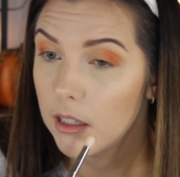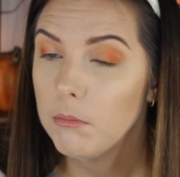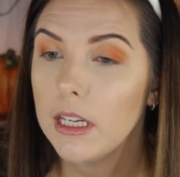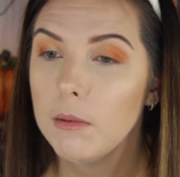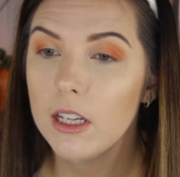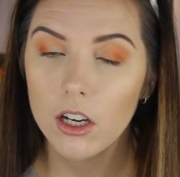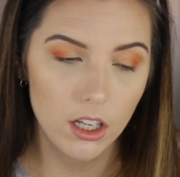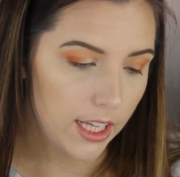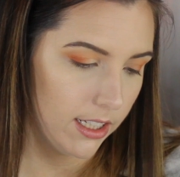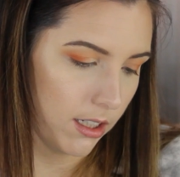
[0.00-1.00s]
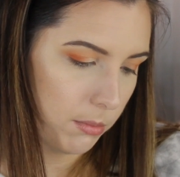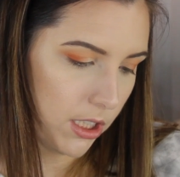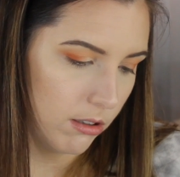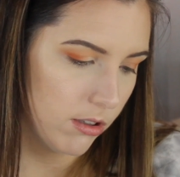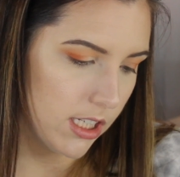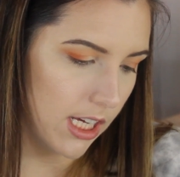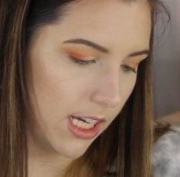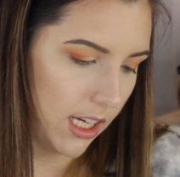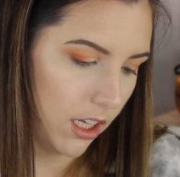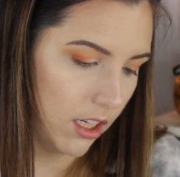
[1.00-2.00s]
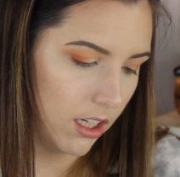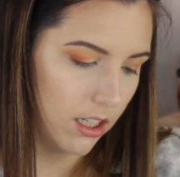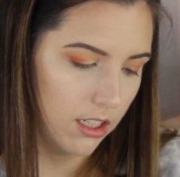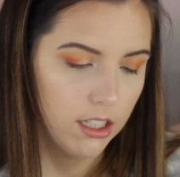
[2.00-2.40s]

Maybe I'll end up using